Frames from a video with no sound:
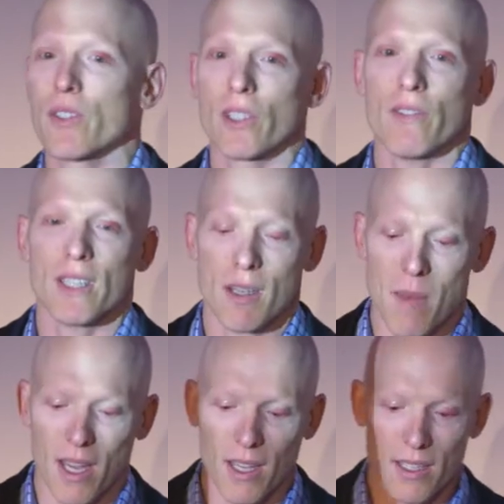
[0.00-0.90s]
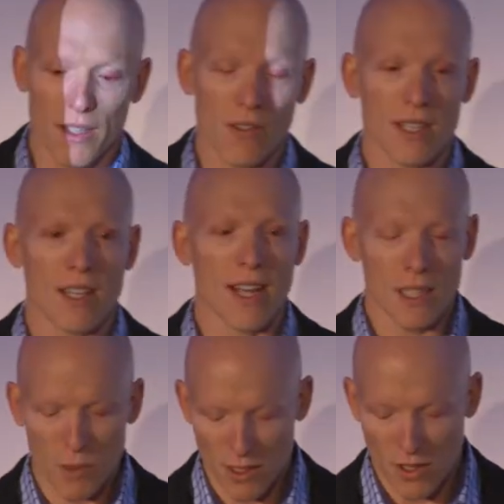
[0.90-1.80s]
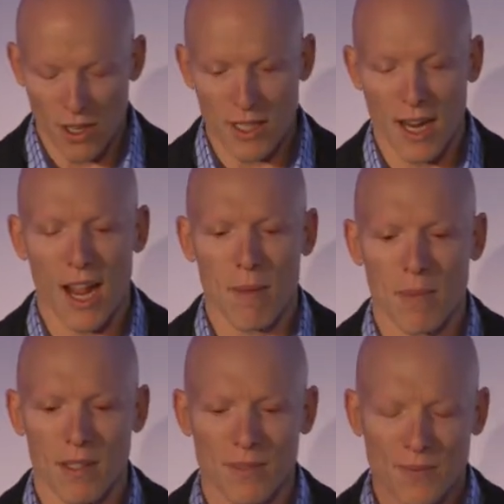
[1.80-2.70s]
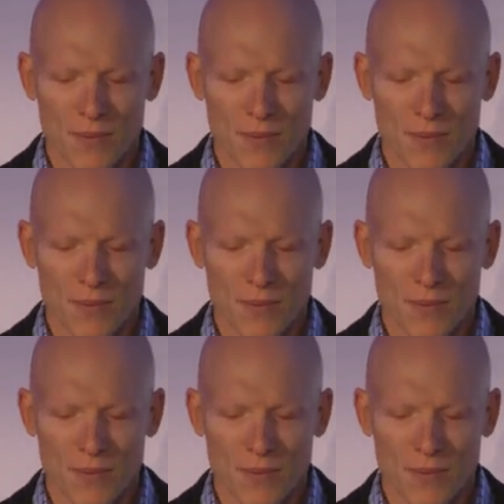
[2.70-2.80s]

service and making a difference. And that's what started to happen